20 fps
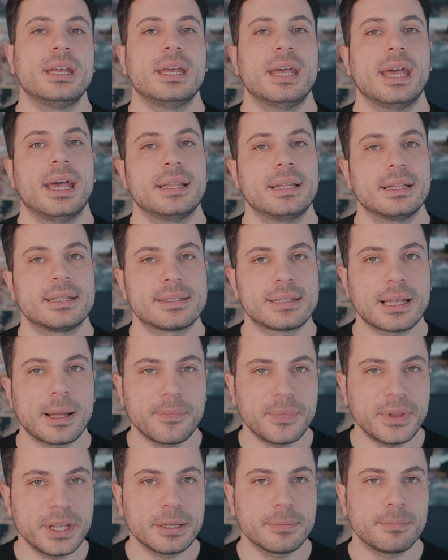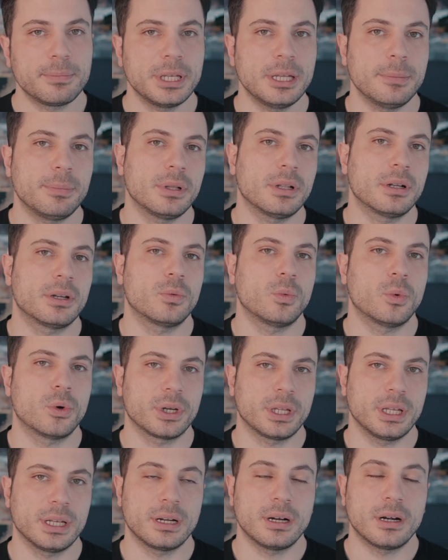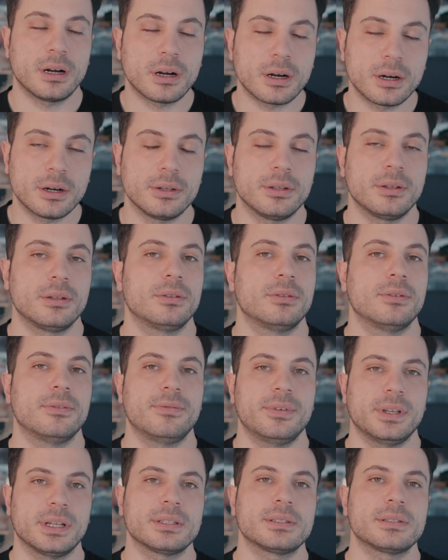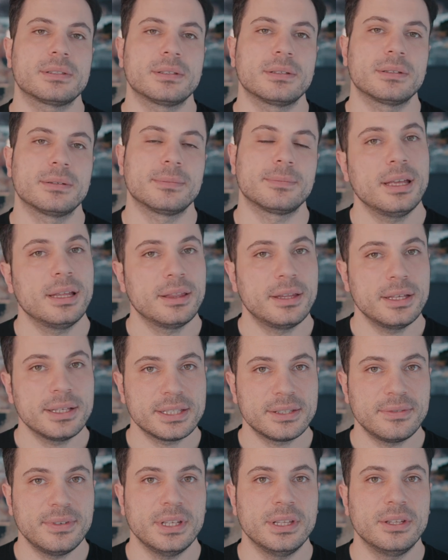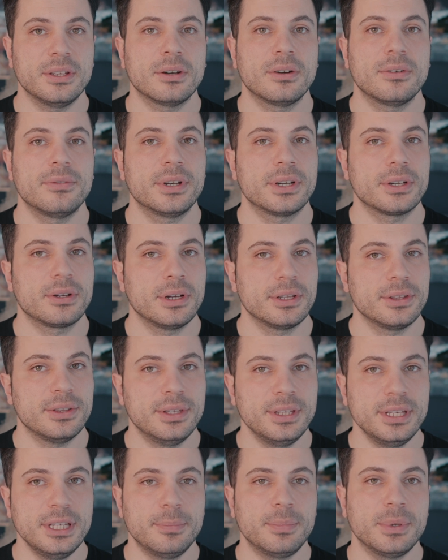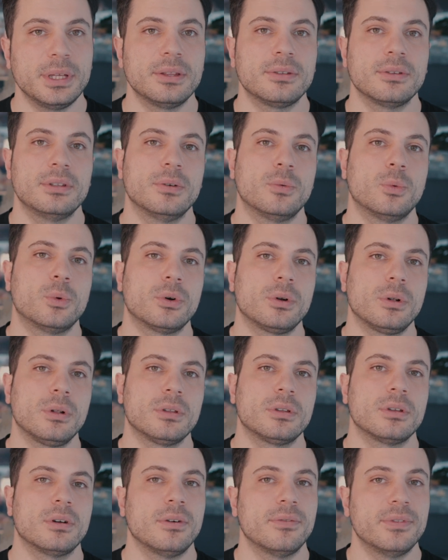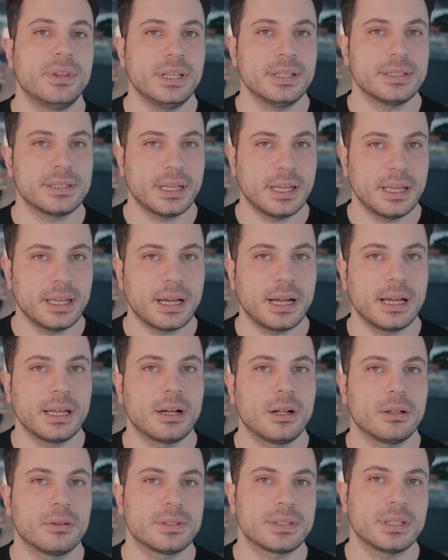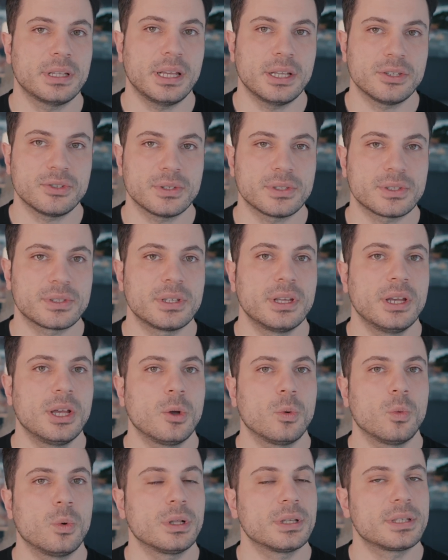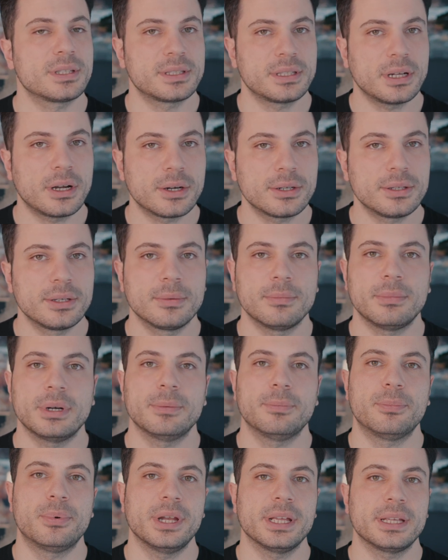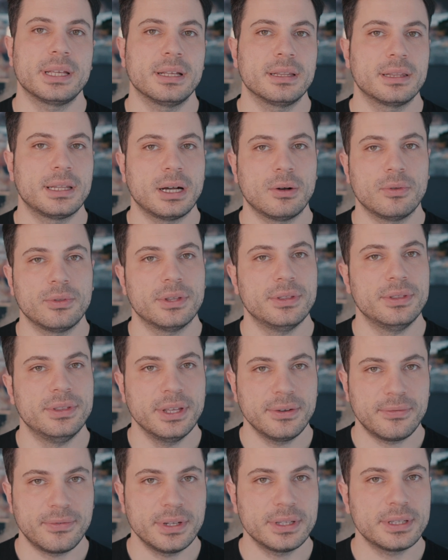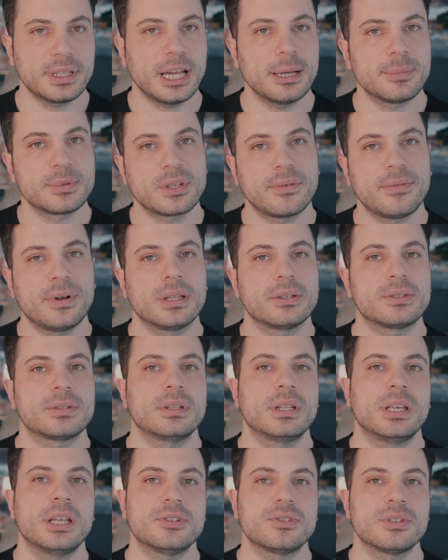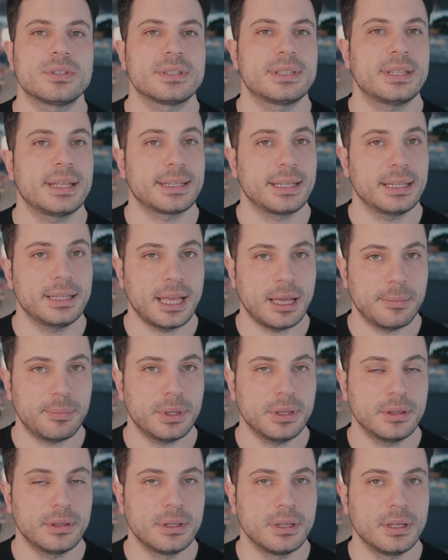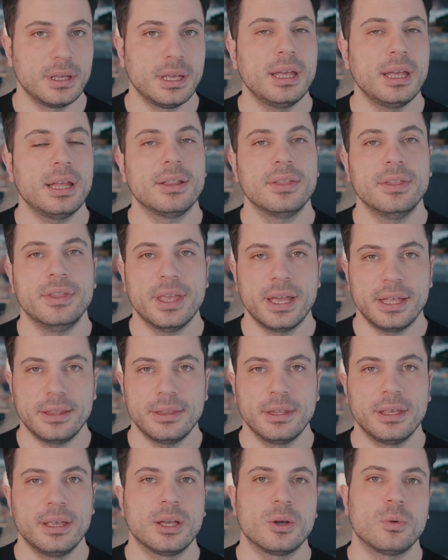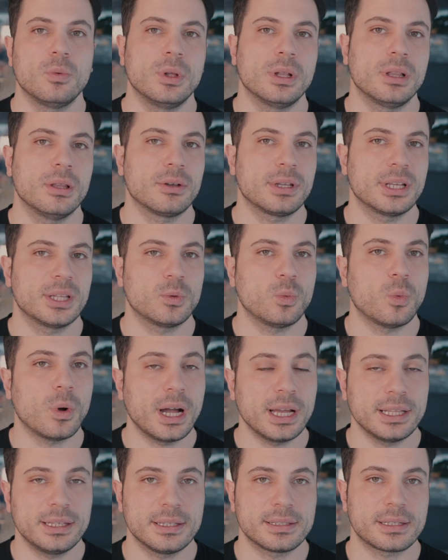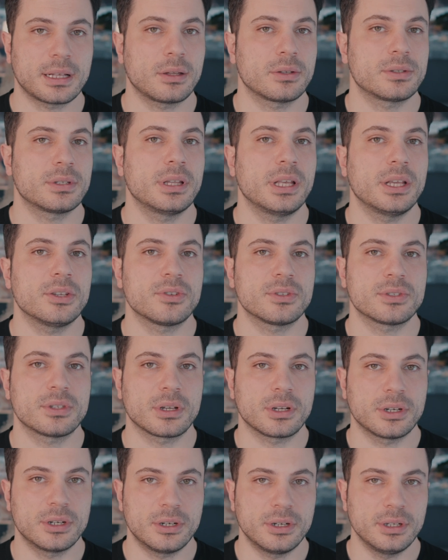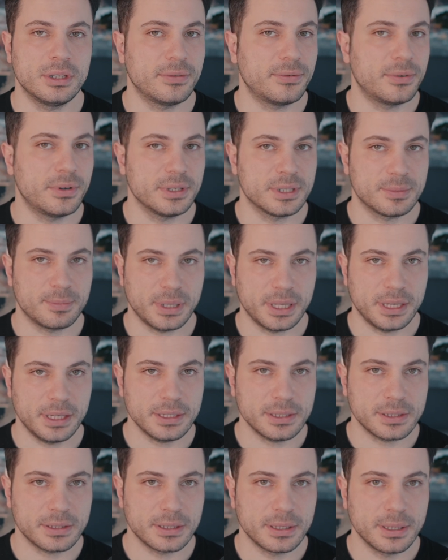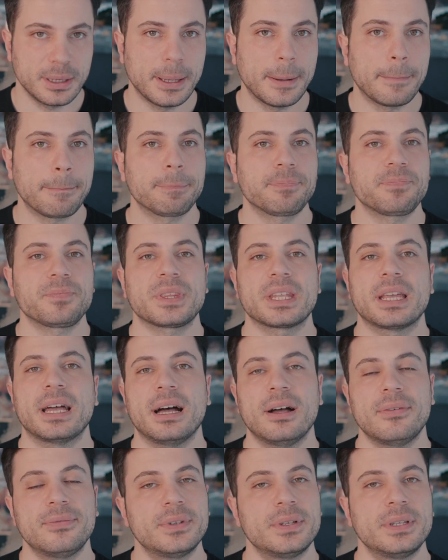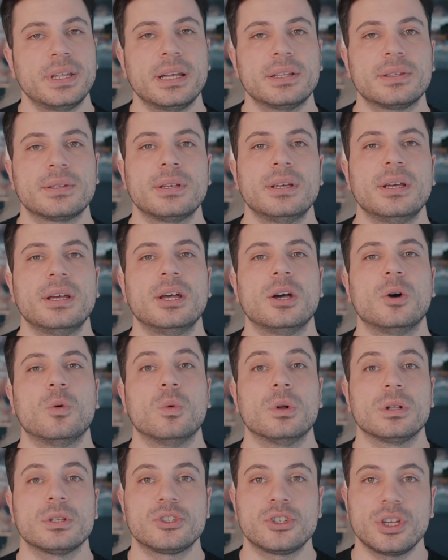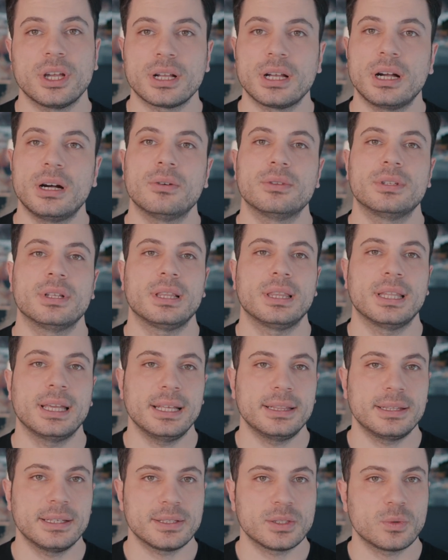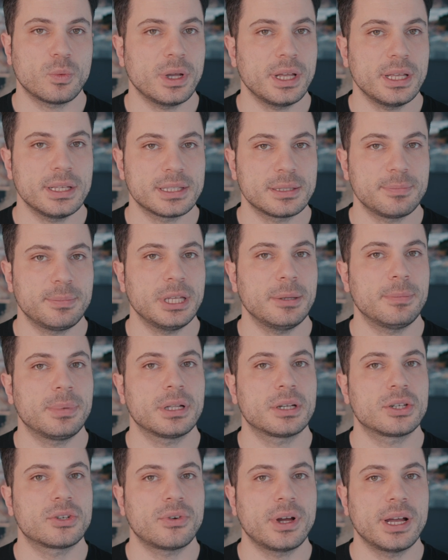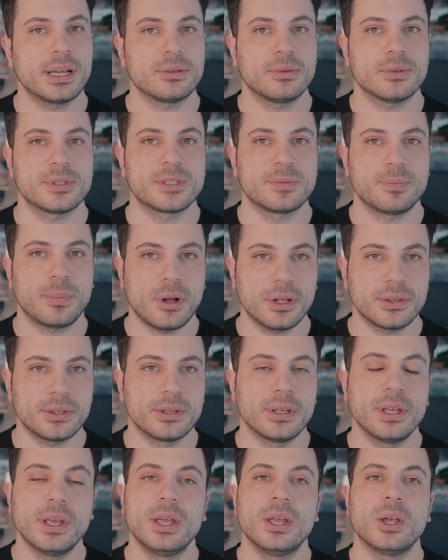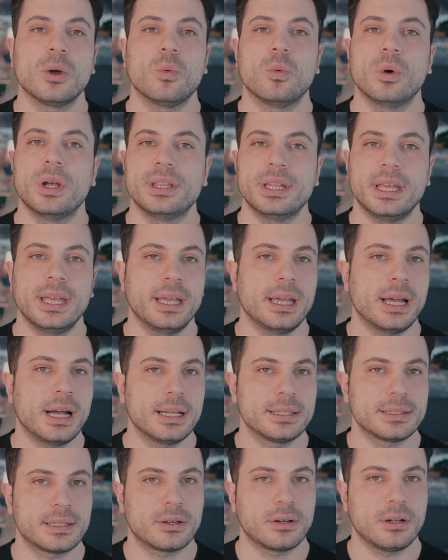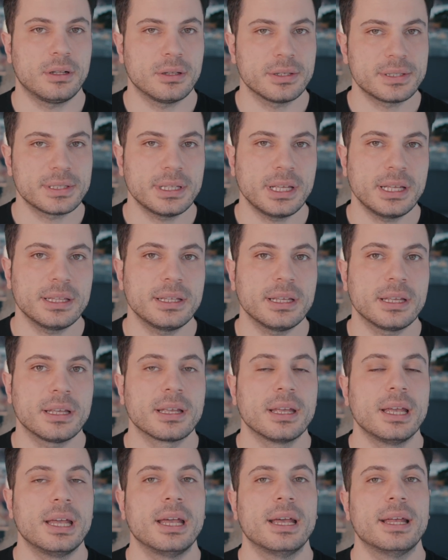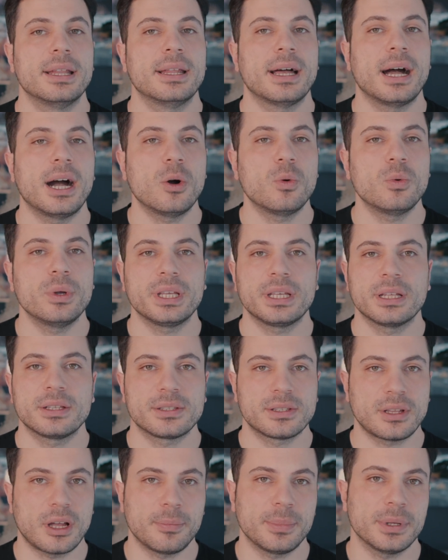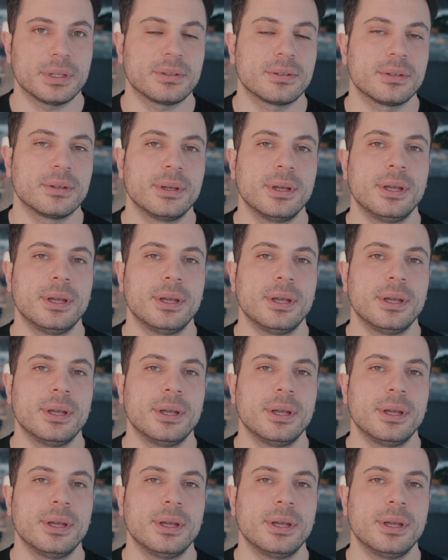and it's something people are working hard to fix. In this video, we're going deep into the world of these AI hallucinations. We'll start by breaking down the different types of hallucinations that can happen. Then we'll look at why these hallucinations occur in the first place. After that, we'll check out the latest ways people are trying to spot when AIs are hallucinating and how we can stop it.